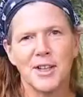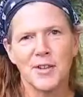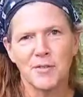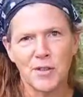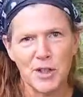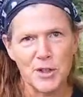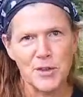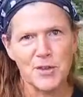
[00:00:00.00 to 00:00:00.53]
your
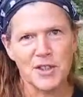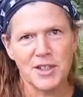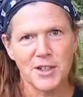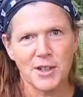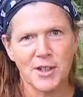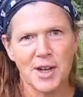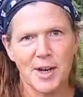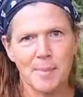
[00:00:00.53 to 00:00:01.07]
views and
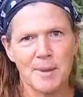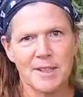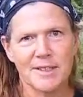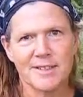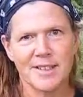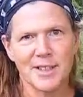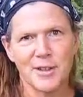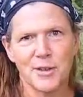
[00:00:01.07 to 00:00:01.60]
your
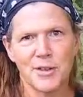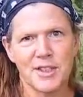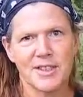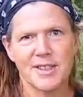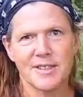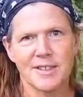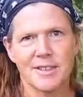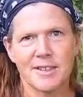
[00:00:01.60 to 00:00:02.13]
comments. I know
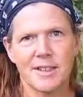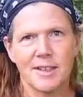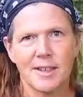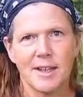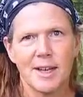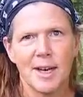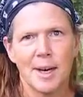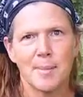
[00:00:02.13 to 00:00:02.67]
this isn't
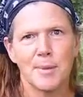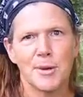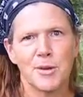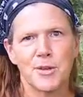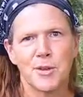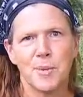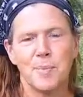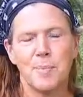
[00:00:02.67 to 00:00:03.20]
a
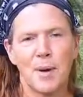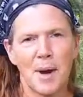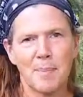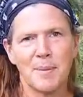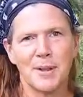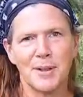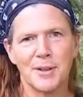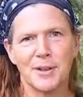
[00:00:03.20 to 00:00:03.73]
most
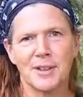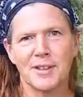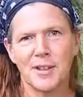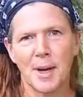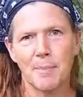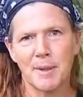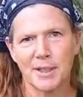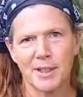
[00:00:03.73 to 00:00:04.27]
popular
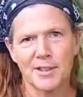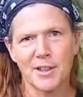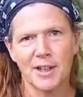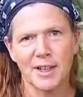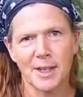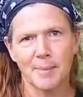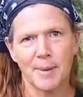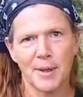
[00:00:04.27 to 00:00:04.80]
topic to
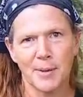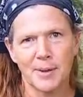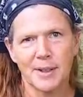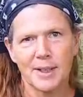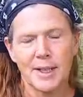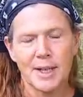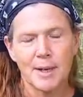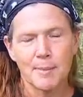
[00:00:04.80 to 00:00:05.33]
talk about,
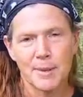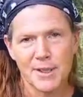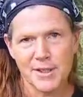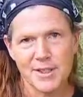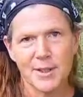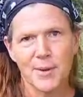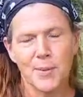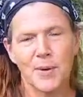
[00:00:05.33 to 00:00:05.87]
but
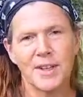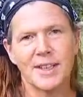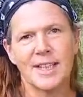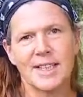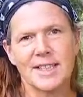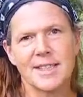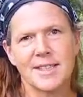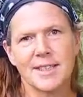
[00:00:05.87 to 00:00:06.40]
it's one
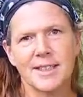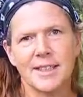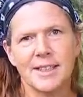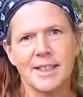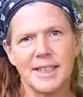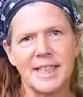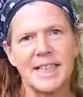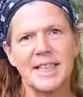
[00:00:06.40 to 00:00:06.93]
that's
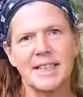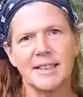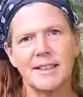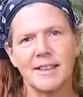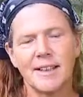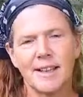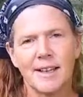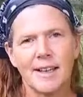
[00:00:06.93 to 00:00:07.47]

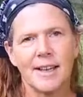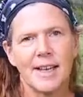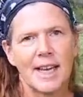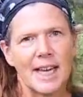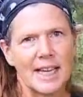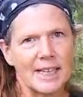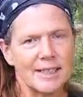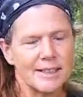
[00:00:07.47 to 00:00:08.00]
needed.
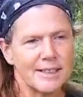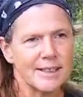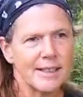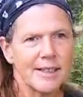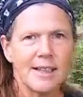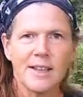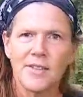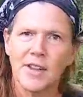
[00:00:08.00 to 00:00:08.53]
And
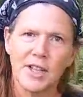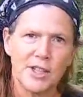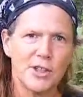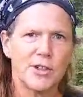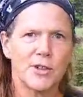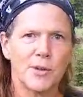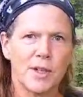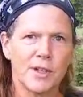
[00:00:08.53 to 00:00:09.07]
thank
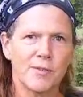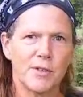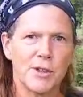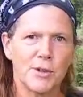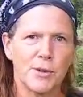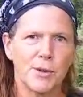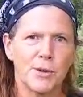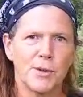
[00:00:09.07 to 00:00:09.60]
you to all of
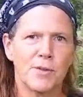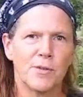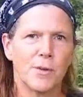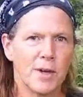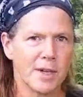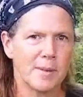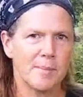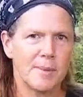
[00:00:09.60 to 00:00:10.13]
you who have
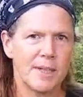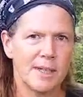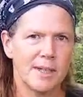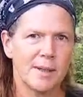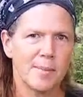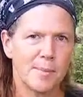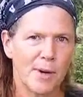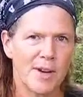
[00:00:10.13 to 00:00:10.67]
written
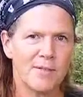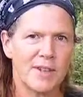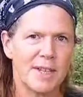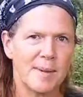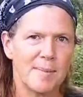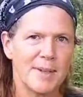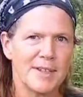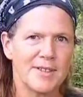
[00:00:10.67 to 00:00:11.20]
me private
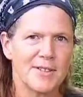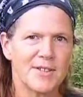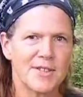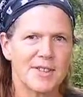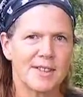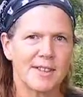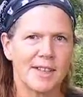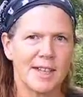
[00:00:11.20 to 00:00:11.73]
emails
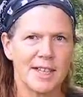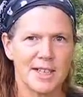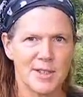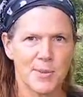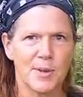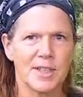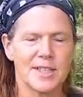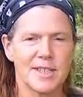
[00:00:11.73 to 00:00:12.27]
and
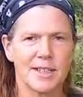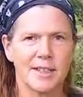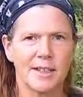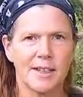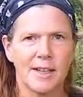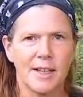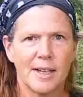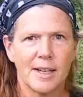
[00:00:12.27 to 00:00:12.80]
as well as the
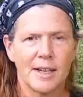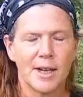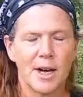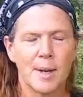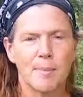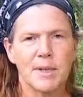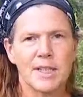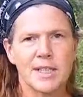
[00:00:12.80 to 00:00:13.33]

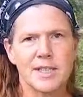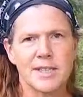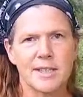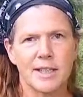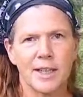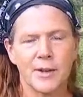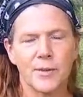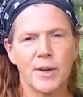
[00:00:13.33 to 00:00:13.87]
comments
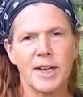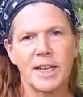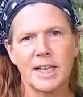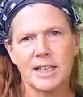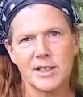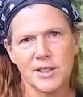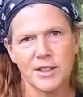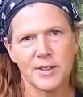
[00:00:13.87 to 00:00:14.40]
and
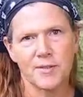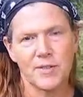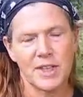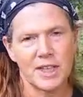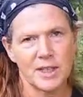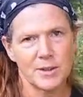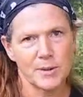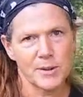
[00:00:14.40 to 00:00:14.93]
ratings on the
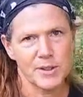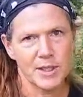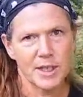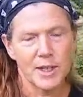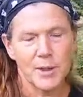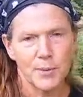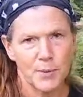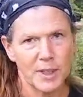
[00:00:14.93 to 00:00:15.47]
videos.
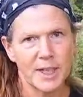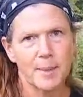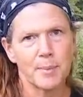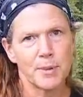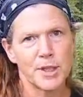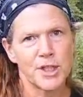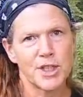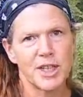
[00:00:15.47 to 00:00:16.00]
Really
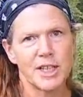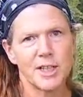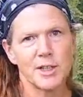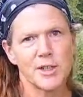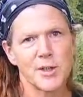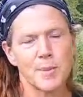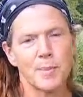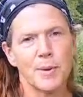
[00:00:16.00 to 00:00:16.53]
appreciate
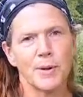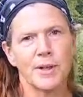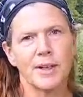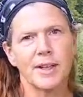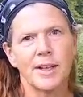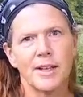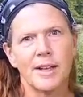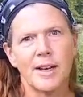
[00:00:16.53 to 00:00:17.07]
your support.
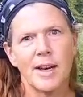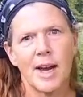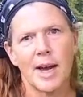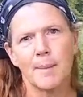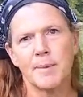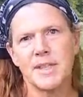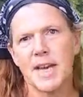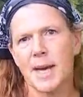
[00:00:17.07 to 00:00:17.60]

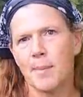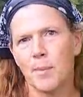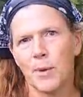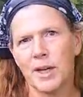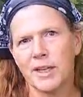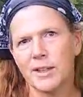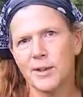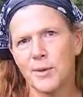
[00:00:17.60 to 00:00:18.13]
I'm Tam
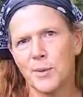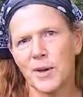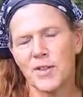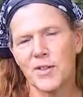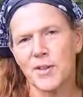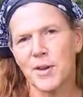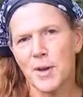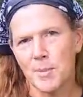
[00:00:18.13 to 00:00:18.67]
Wendell
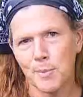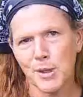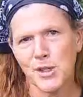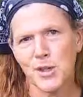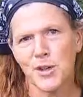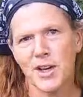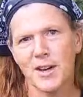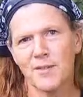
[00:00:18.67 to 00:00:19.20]
with
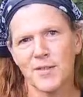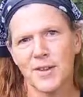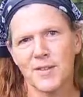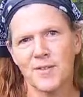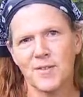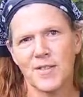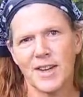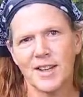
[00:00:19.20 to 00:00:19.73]
Bushcraft
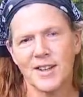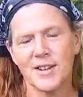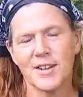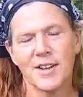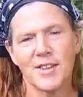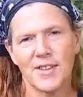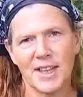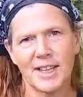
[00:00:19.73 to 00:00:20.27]
on
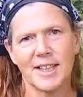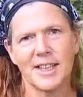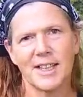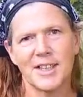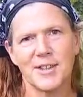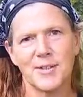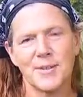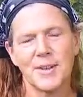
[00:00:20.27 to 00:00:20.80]
Fire,
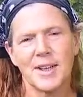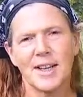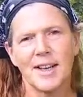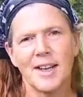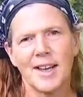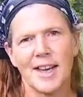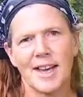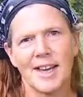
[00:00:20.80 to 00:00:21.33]
thanking you
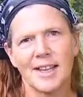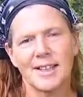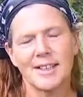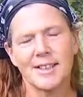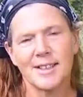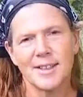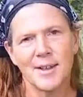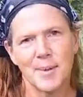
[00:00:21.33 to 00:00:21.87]

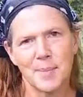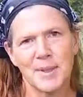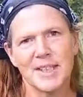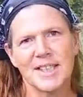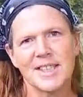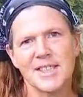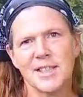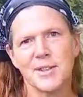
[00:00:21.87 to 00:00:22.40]
and
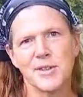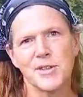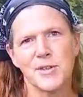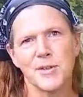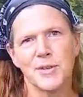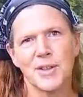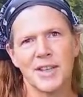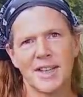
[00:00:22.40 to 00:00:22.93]
hoping to see you
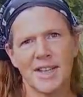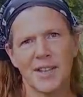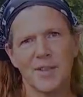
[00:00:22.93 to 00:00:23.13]
soon on